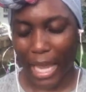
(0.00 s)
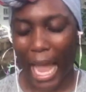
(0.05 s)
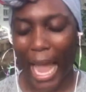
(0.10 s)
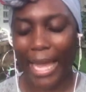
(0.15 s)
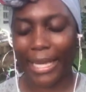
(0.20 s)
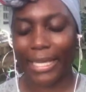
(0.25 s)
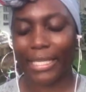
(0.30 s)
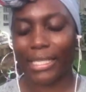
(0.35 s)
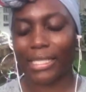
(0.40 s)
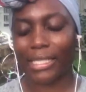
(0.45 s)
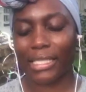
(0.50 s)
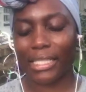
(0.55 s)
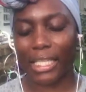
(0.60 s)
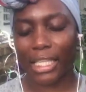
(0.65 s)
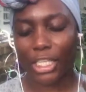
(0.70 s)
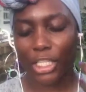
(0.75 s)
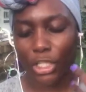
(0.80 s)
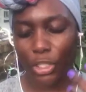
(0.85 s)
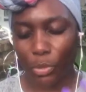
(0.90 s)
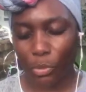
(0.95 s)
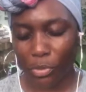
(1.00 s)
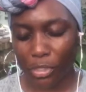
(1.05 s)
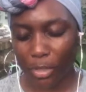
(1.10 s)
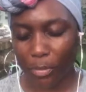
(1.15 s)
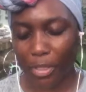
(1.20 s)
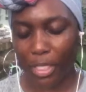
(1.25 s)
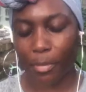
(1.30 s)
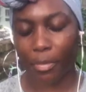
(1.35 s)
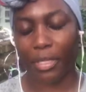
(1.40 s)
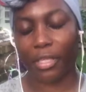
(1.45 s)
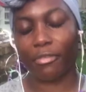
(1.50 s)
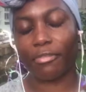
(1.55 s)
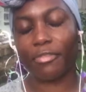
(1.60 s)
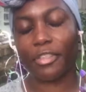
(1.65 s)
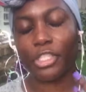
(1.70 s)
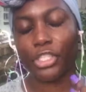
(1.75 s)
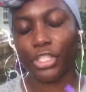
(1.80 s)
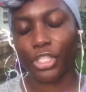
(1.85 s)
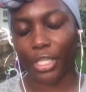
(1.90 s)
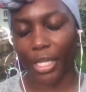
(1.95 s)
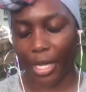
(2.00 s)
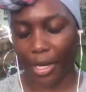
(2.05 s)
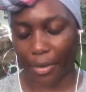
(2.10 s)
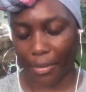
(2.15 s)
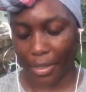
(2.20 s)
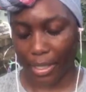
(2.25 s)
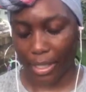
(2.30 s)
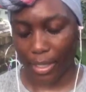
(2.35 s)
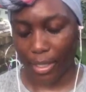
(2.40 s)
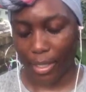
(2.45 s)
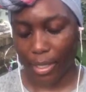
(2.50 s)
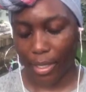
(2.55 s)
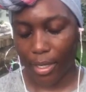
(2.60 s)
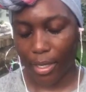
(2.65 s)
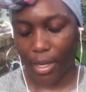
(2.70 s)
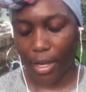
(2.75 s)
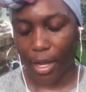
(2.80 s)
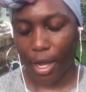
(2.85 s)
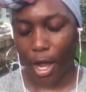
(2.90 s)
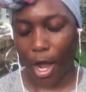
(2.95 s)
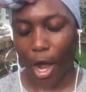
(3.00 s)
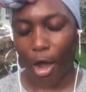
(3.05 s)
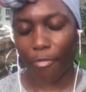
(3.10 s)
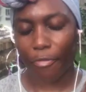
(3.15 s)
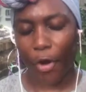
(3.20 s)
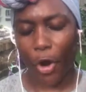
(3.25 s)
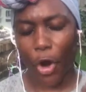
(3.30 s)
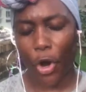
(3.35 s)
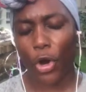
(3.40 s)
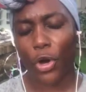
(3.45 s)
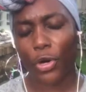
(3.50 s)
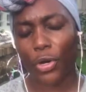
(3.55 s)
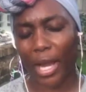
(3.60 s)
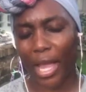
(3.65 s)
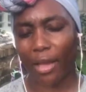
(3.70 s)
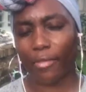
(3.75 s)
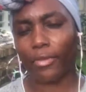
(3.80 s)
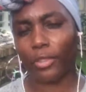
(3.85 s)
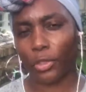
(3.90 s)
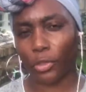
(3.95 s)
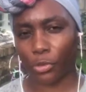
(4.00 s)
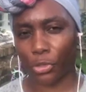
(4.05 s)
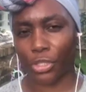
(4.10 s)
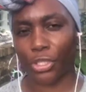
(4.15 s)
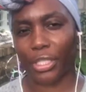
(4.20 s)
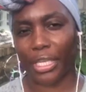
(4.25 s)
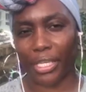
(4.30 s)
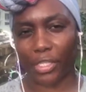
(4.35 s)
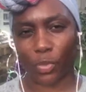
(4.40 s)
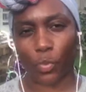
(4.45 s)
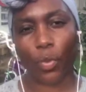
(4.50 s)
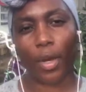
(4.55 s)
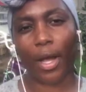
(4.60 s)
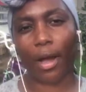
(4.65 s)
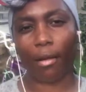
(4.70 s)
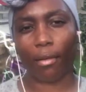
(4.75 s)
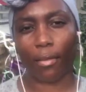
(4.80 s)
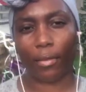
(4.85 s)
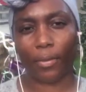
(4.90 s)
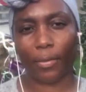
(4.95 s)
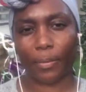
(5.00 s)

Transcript: I continue to be a beneficiary of her evolution as well.